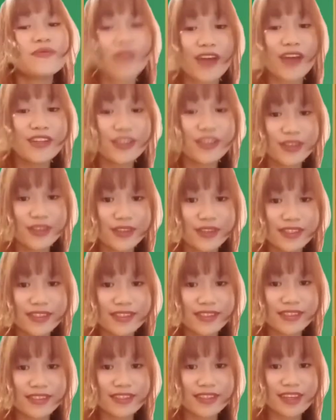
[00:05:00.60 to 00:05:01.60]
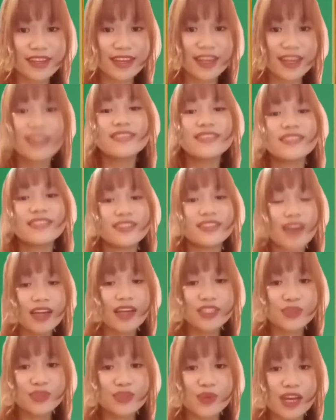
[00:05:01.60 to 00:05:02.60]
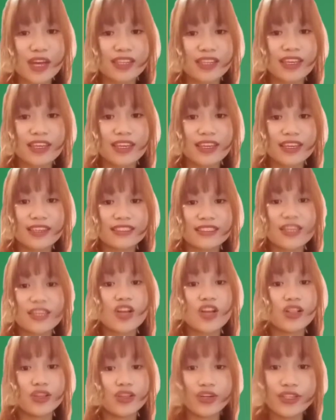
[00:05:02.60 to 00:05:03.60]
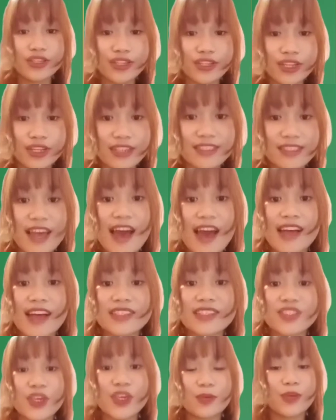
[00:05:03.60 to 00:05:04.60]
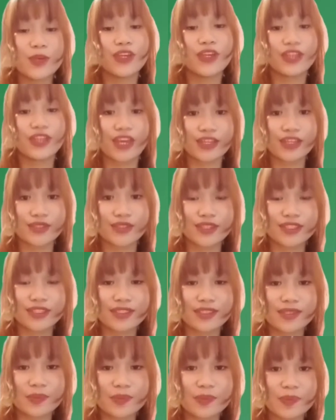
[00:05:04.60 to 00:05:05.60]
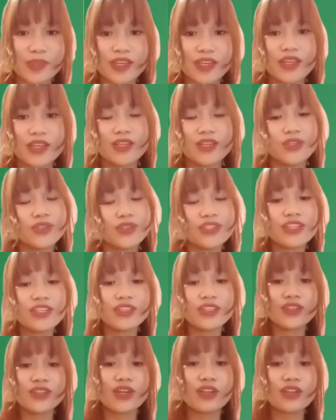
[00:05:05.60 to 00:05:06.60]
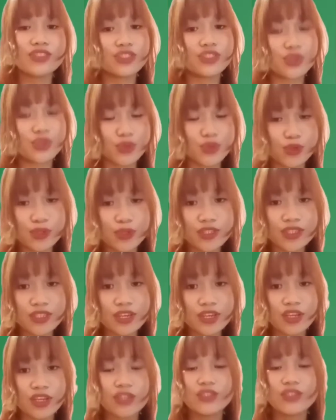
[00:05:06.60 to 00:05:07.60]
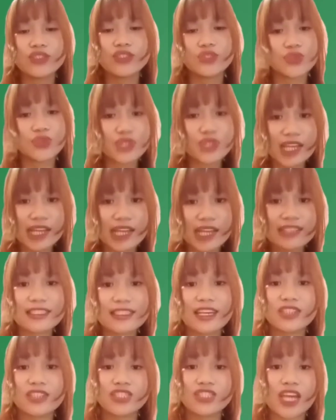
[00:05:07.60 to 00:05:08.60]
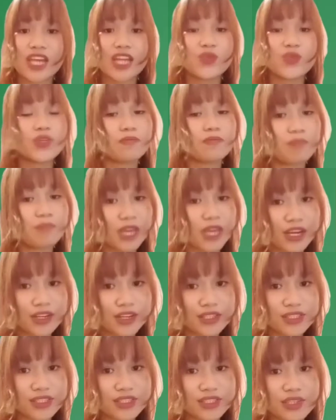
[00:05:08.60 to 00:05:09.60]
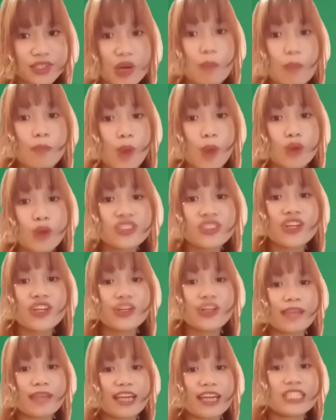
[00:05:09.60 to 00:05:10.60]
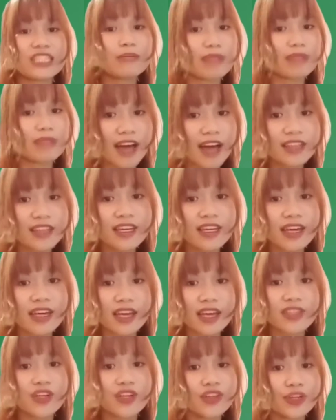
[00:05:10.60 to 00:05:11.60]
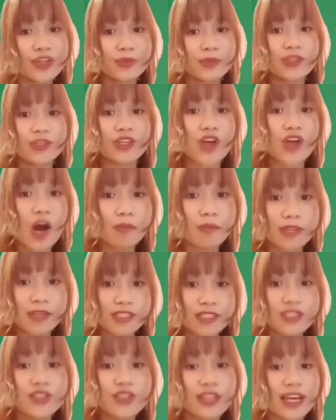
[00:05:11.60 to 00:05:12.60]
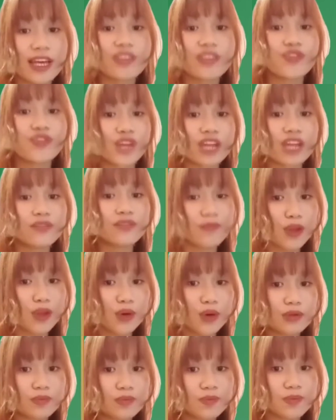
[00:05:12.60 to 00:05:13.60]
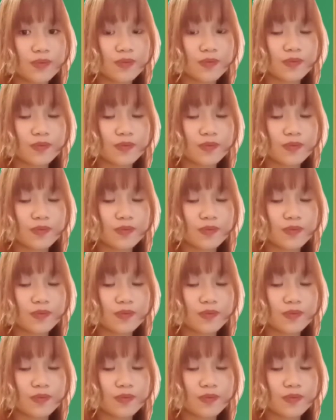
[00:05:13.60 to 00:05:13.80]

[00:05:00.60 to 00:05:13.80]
Very good. The next one is learners as communicators. Using technology tools, students can chat with peers, post a reply in a blog, and contribute a comment to let thread flow.